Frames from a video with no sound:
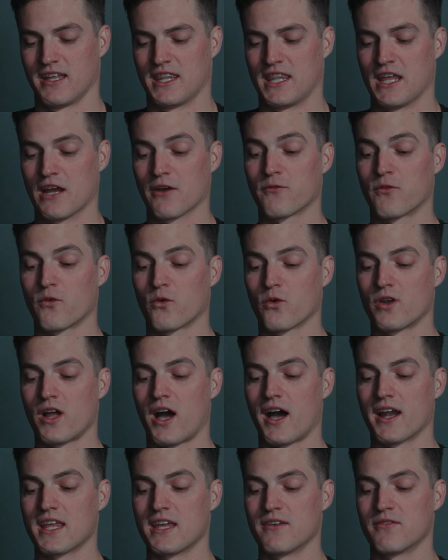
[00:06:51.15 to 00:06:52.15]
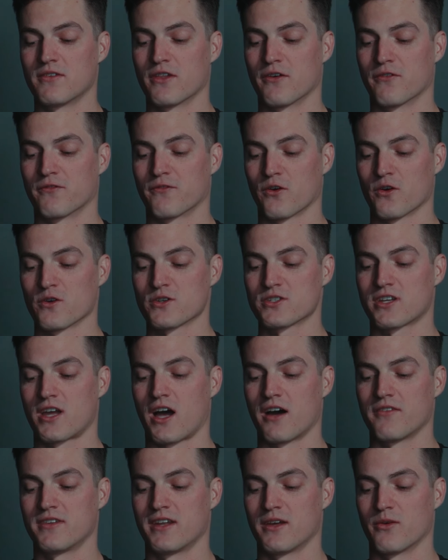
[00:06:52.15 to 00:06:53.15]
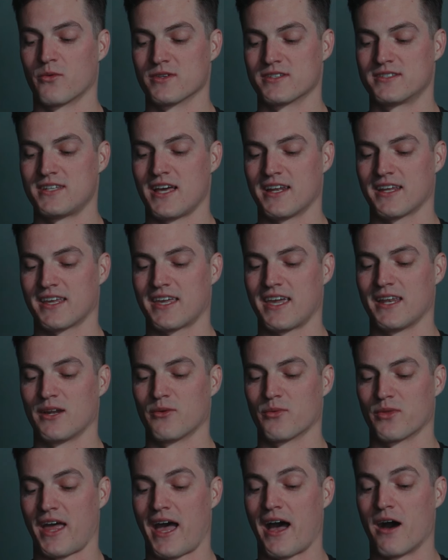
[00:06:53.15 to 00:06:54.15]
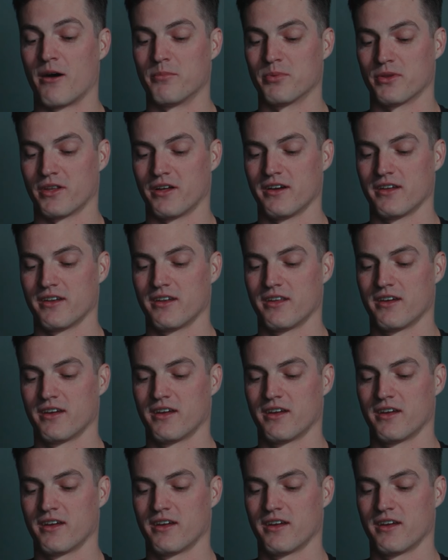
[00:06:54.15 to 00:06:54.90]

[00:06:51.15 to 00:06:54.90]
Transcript: Therefore, not even the first covenant was dedicated without blood.